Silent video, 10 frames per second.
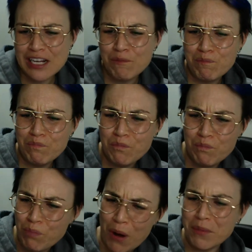
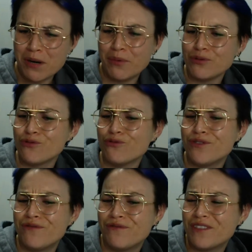abominable sort of